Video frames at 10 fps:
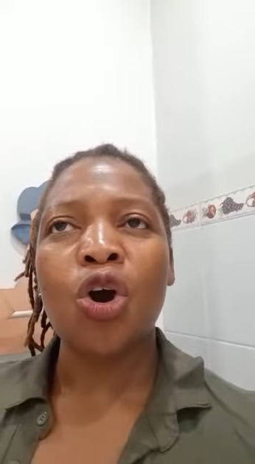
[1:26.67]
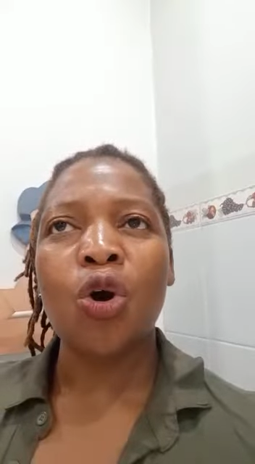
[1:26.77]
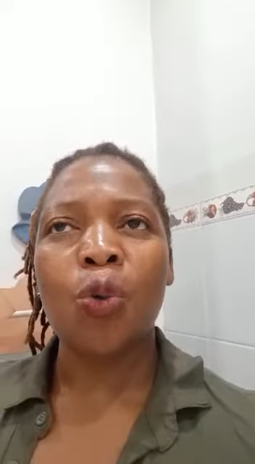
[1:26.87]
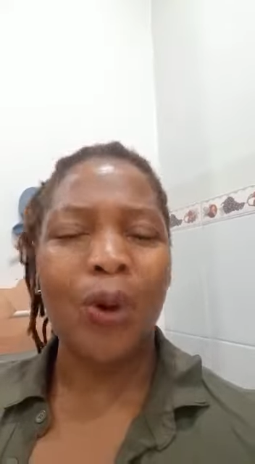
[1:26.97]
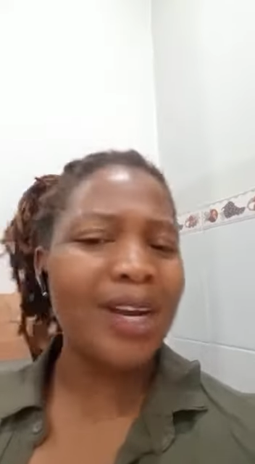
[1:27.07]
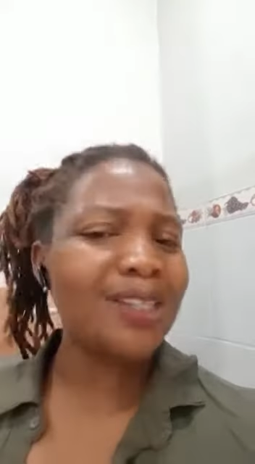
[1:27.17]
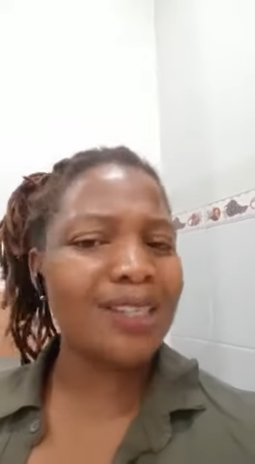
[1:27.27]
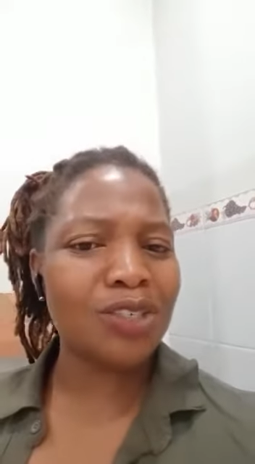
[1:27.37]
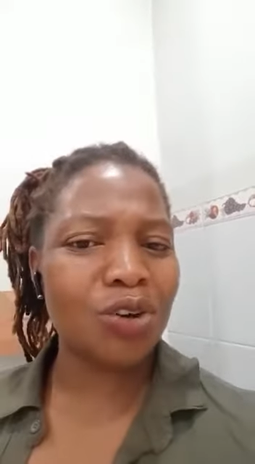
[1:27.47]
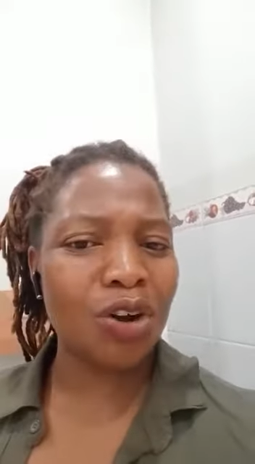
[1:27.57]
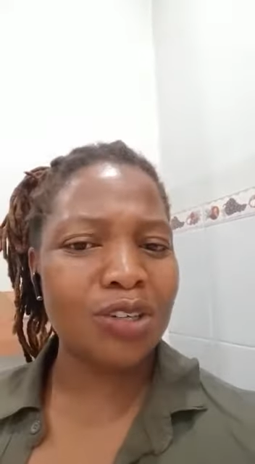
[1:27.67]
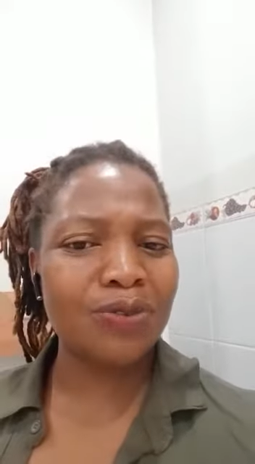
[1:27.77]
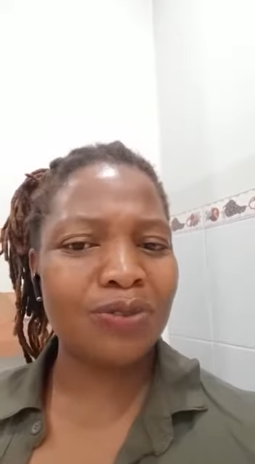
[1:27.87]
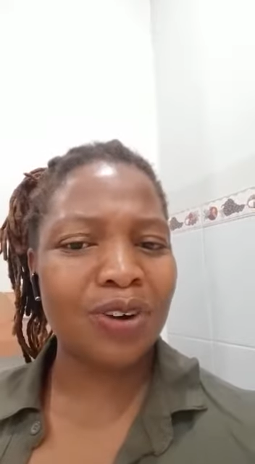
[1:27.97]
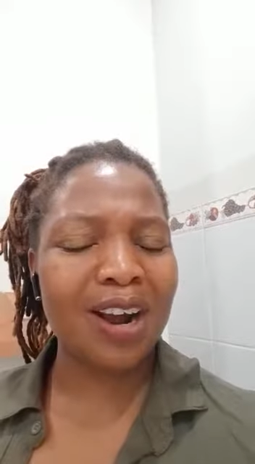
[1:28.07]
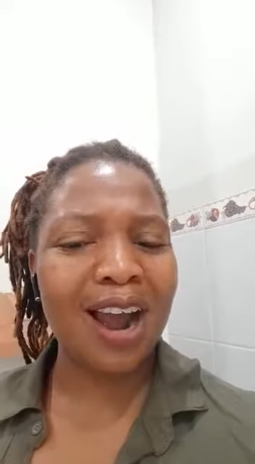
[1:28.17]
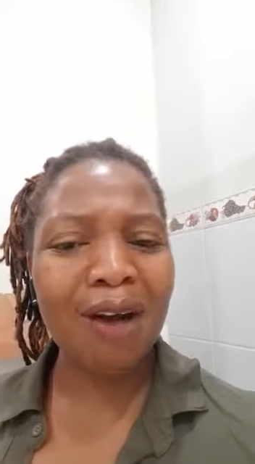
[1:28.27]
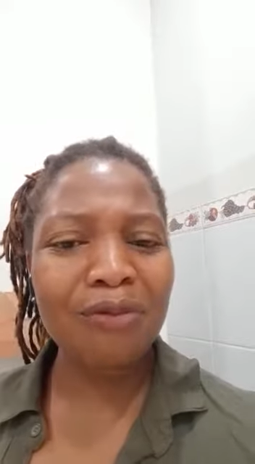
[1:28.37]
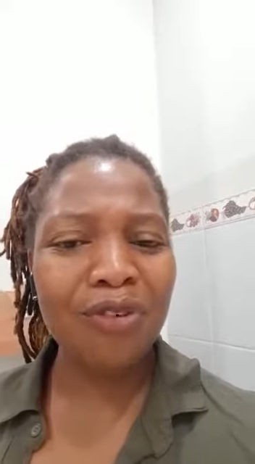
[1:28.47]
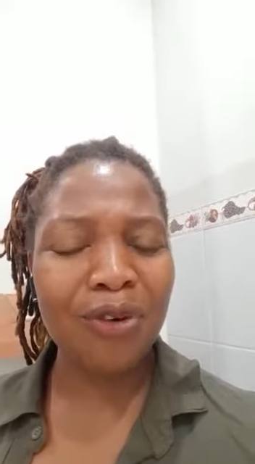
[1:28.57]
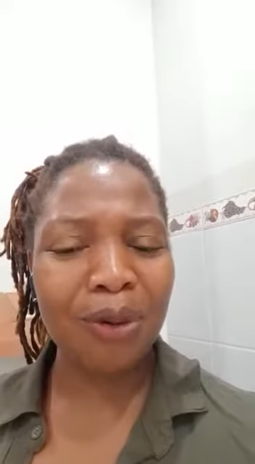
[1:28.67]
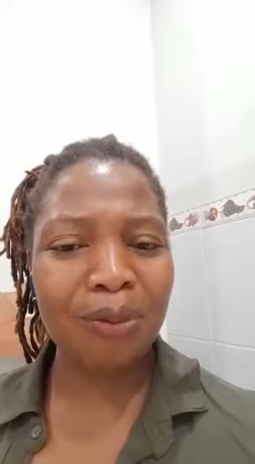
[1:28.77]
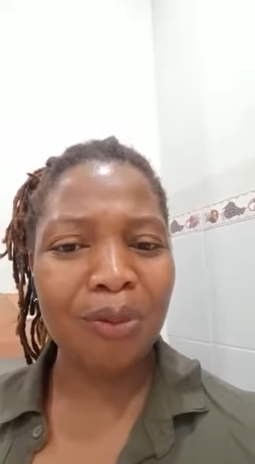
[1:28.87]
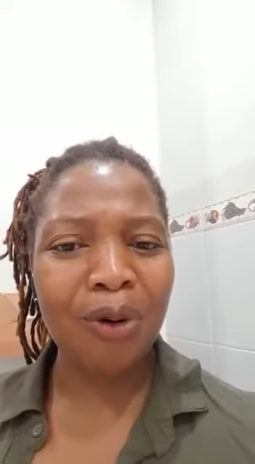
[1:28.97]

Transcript: Where does God come from?